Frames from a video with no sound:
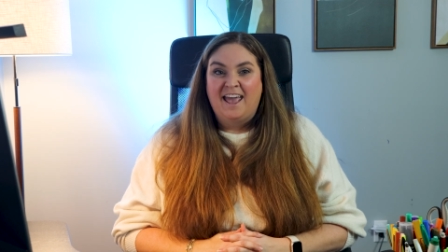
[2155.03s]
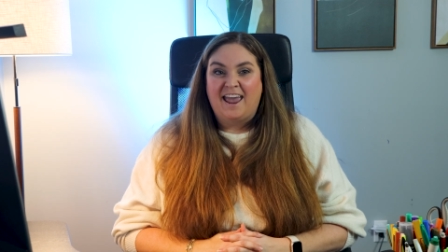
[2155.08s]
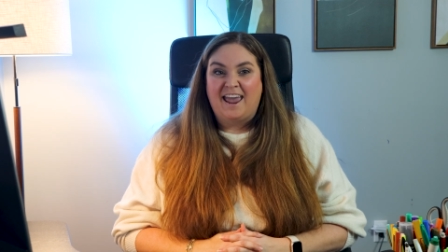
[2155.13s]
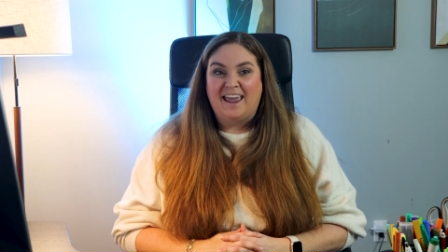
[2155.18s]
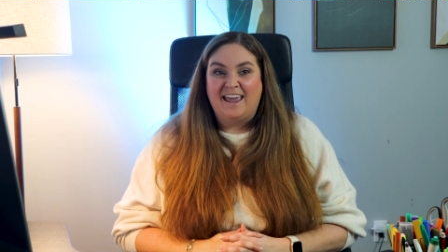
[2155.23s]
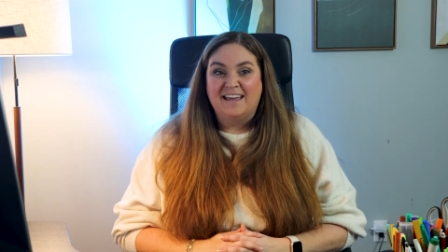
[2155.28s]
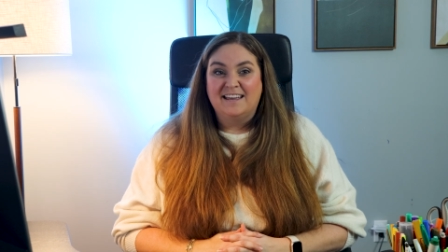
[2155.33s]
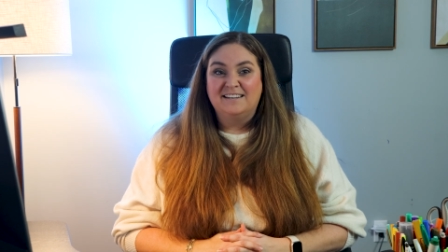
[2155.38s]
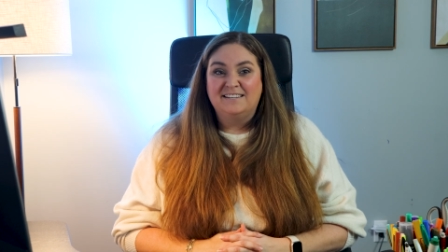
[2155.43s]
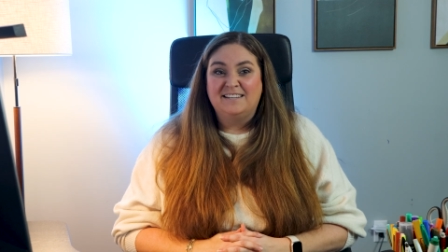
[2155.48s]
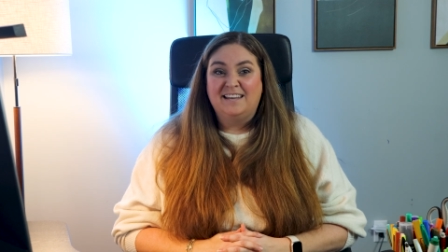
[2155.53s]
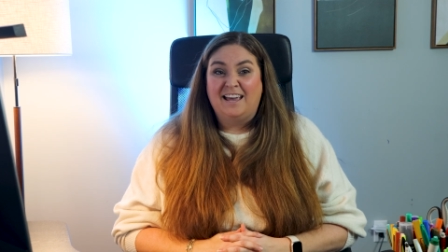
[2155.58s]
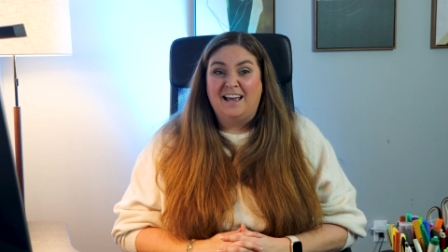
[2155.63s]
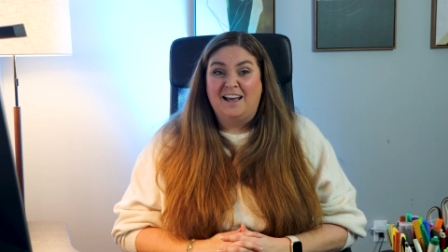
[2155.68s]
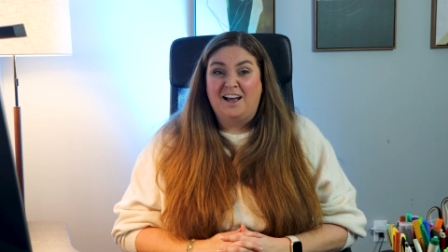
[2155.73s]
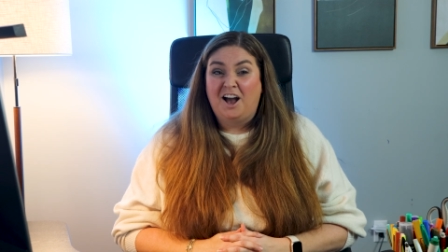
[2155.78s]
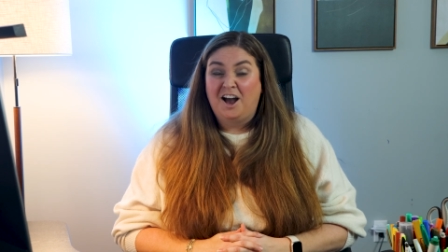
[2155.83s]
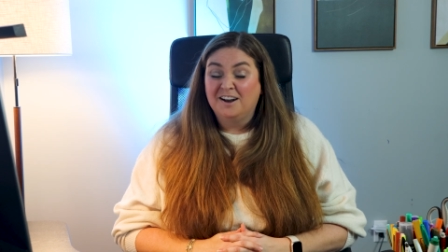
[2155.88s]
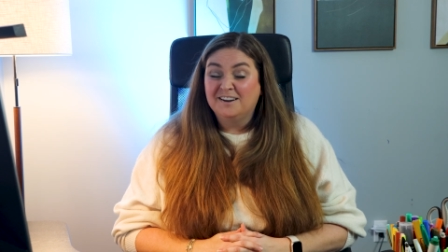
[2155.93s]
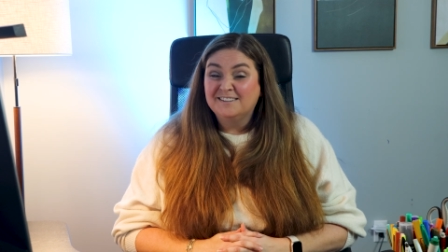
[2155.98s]
And
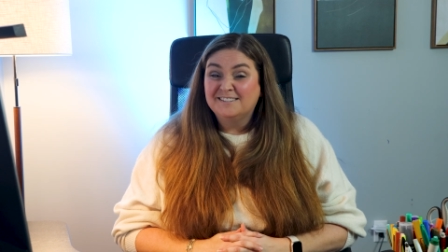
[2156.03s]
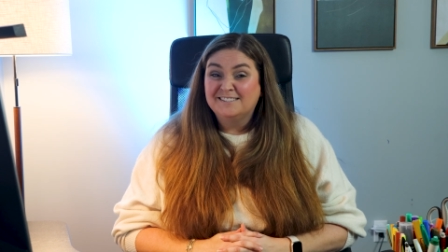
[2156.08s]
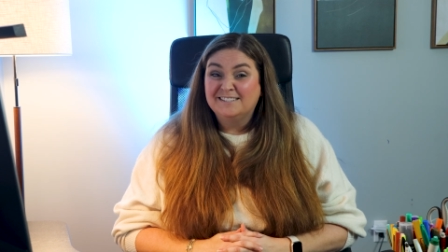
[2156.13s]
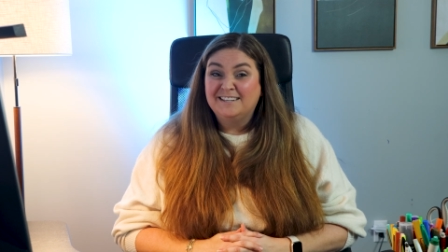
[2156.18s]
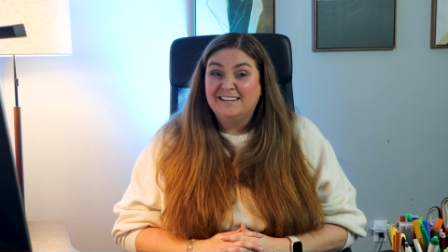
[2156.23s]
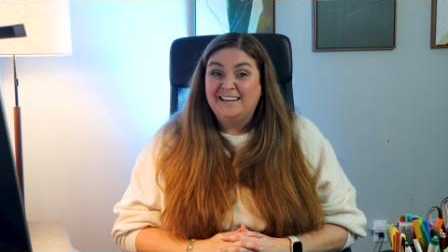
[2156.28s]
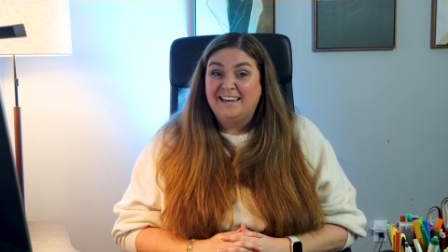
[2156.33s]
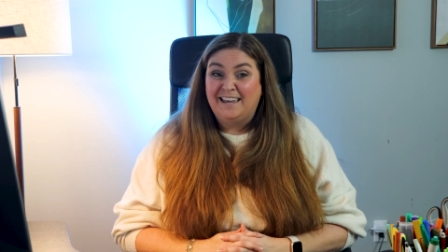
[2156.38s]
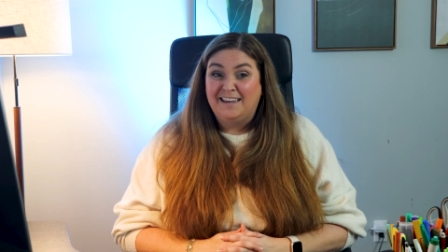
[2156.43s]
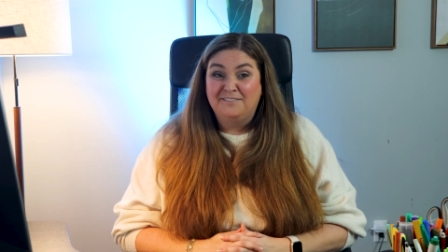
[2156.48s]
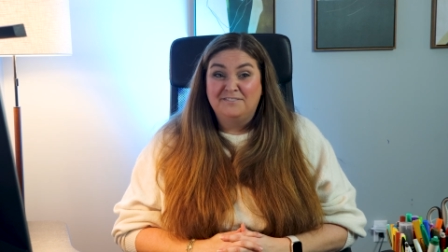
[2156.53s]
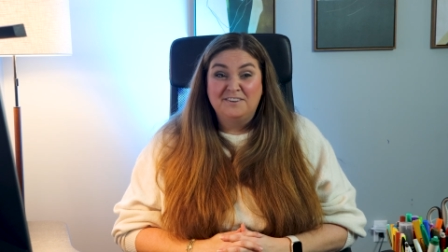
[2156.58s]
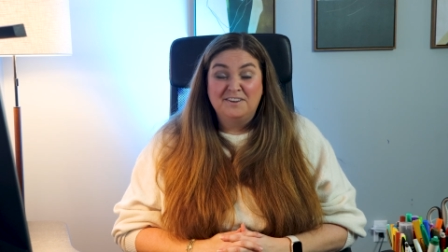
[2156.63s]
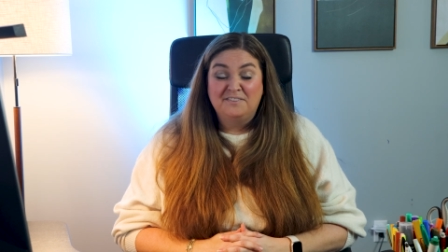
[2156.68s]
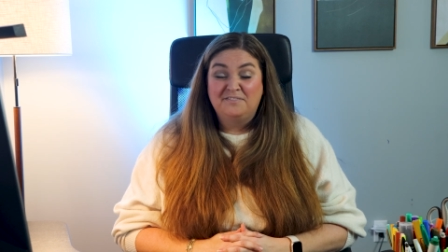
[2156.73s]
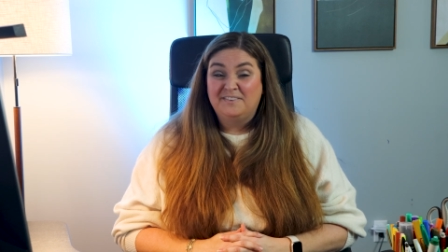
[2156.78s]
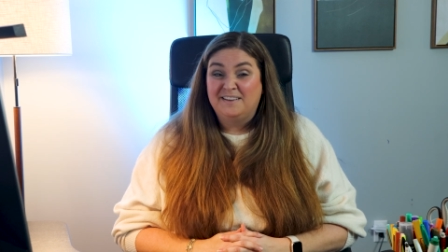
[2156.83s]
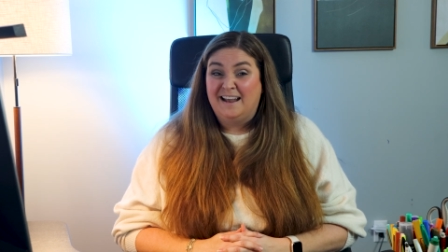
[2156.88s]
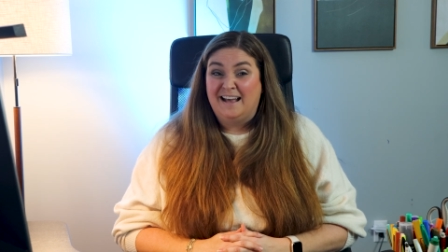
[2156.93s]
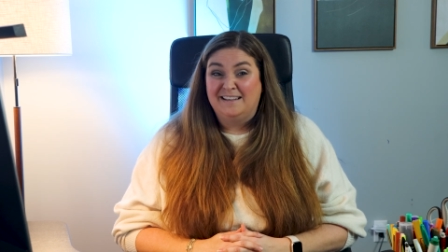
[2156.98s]
honestly, even
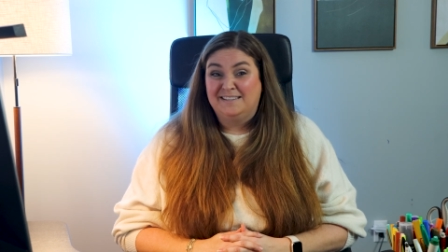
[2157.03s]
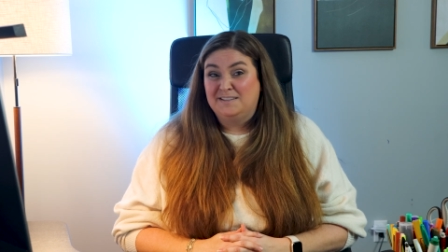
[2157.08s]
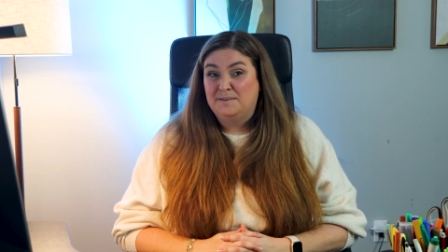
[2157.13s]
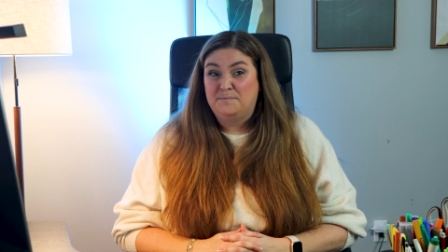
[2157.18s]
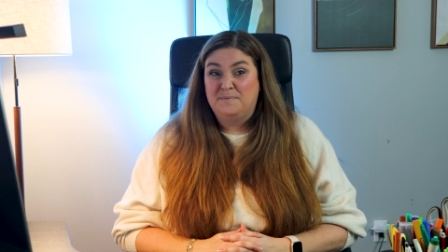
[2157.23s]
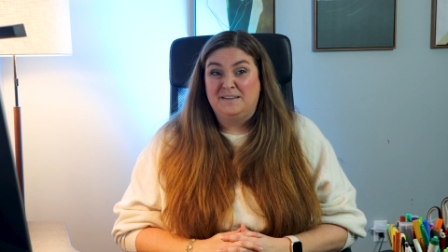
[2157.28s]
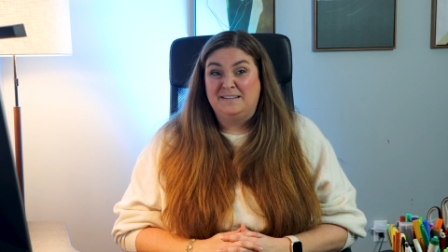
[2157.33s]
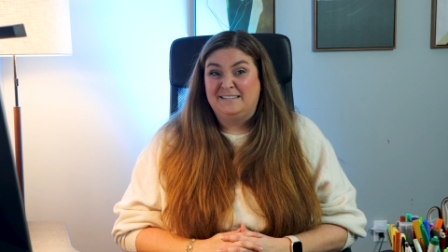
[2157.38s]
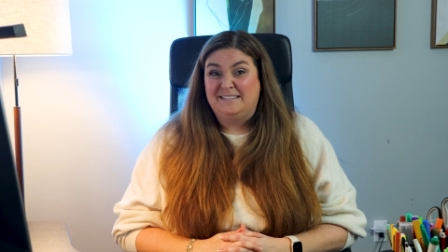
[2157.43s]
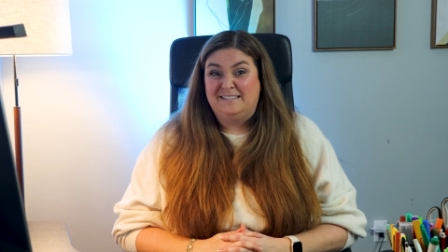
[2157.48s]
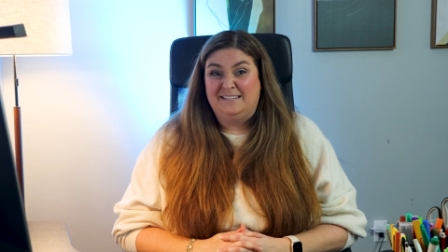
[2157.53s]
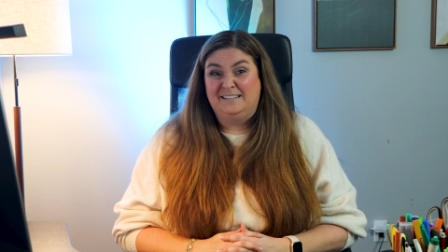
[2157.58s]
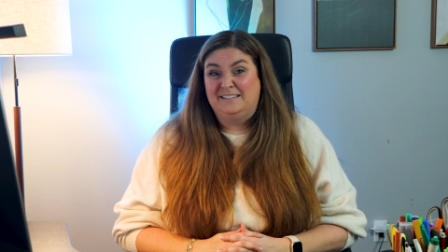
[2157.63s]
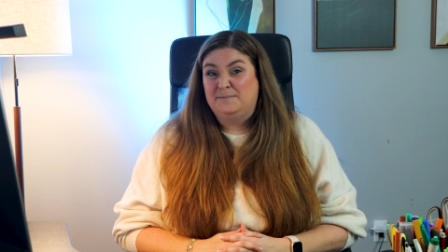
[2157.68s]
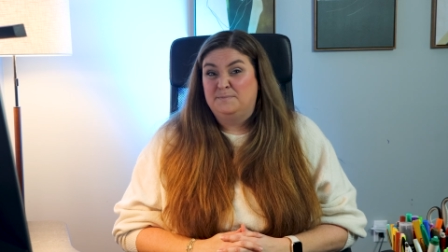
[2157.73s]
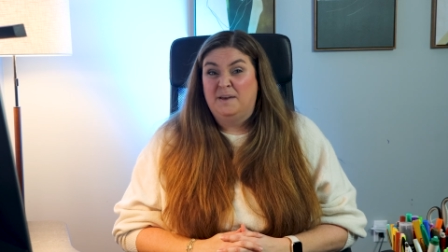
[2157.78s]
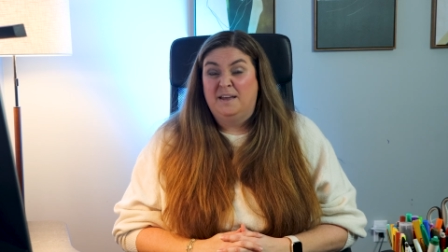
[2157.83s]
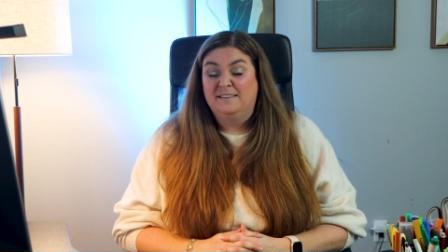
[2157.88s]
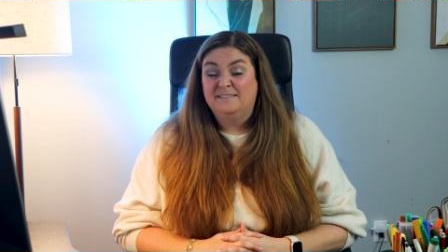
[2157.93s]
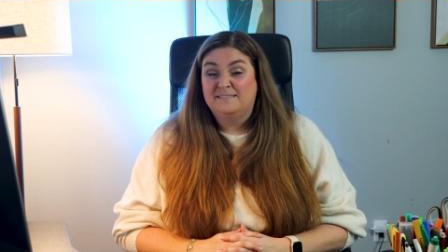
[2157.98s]
if it hasn't been
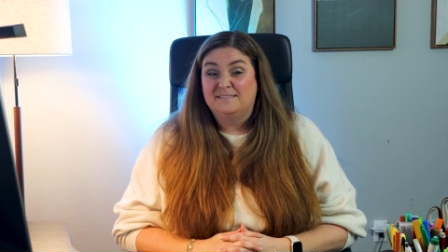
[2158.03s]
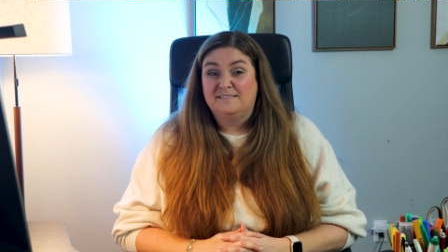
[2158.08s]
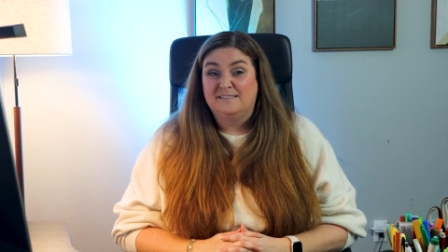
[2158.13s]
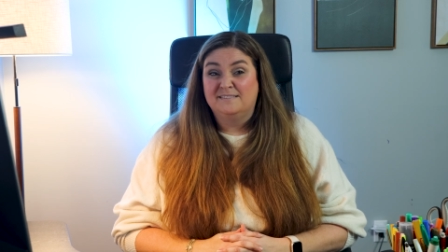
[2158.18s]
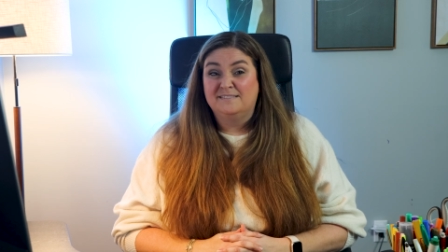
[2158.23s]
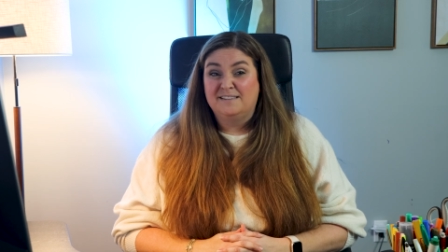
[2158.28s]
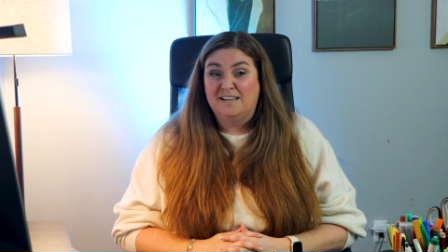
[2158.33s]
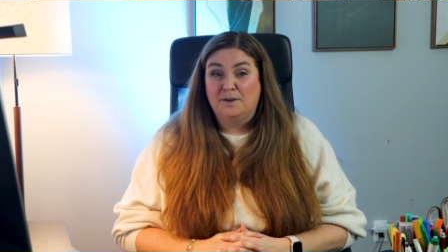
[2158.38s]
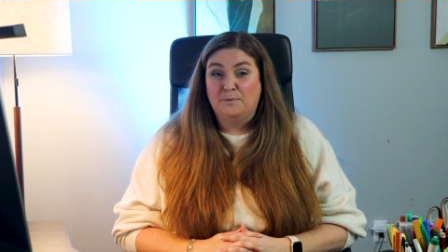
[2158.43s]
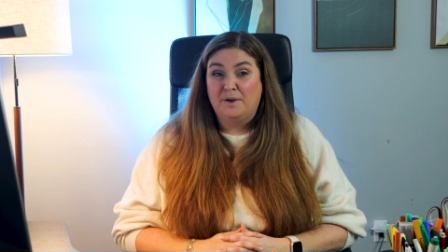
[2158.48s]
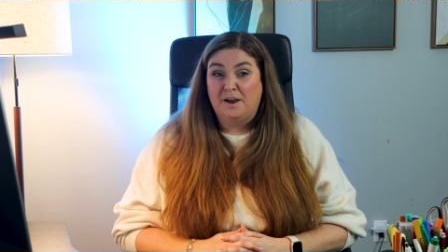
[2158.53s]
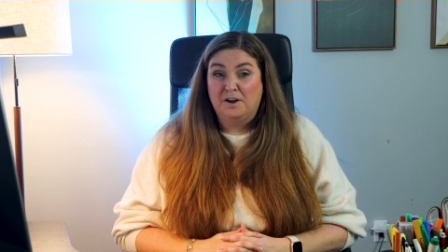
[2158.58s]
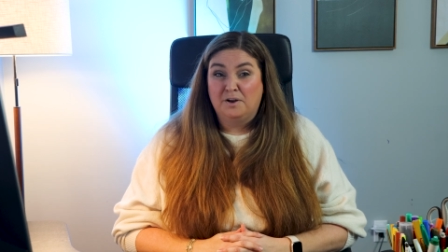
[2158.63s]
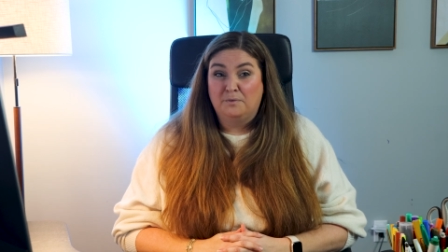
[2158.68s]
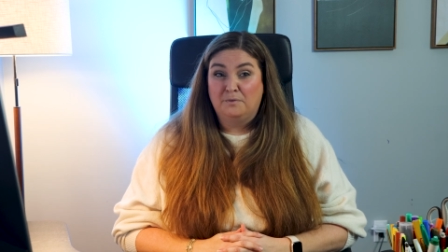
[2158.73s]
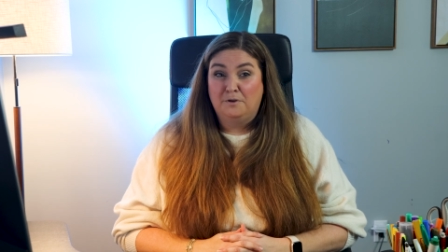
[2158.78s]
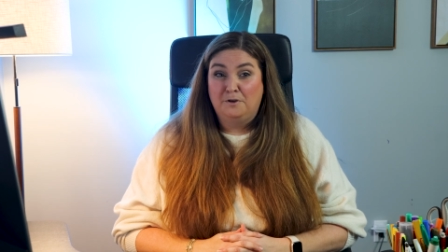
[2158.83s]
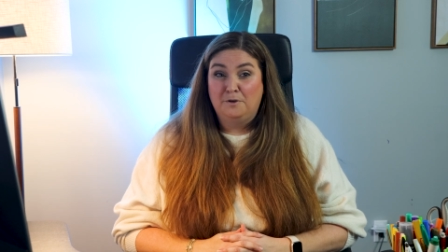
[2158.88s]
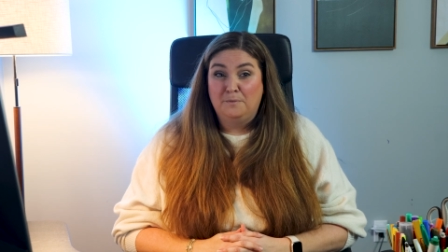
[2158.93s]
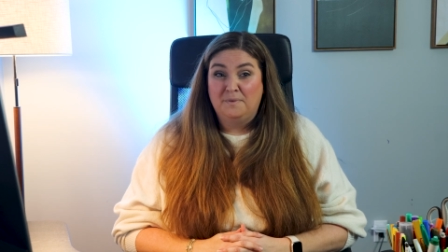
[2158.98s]
6 months since they ran
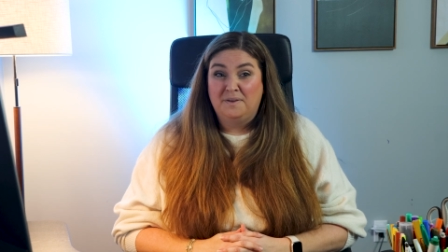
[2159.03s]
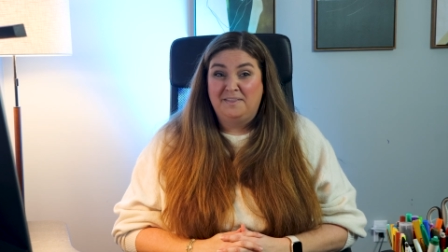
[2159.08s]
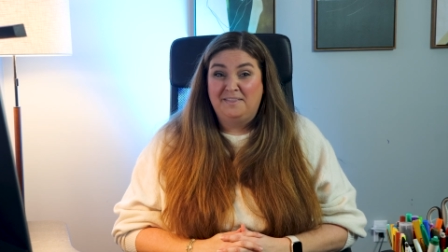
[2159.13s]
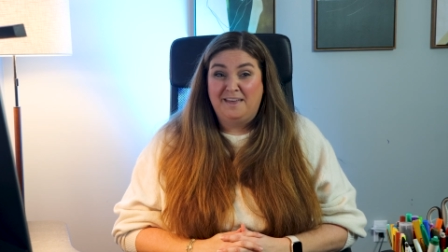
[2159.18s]
a room,